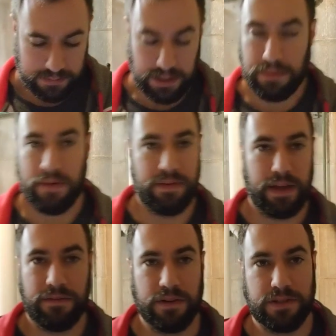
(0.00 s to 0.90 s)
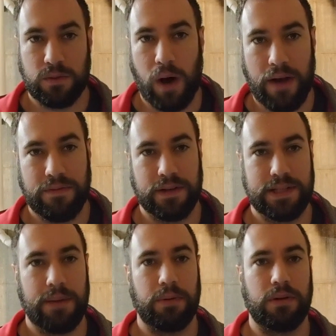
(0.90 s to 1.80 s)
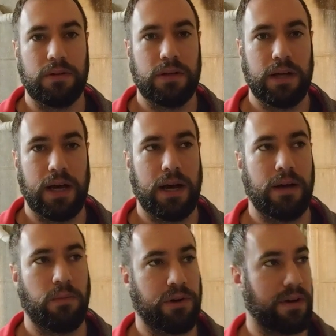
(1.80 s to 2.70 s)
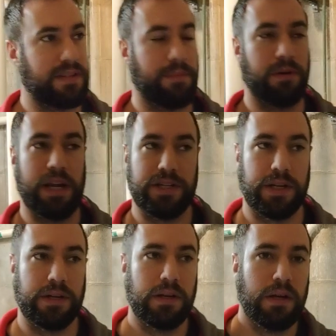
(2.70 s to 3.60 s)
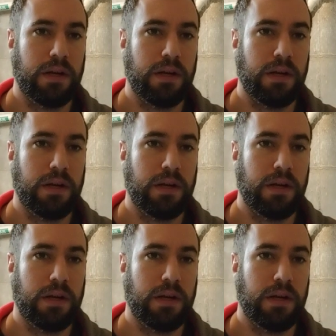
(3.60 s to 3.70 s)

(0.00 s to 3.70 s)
same with everything. For a squat, for example, 1 degree separation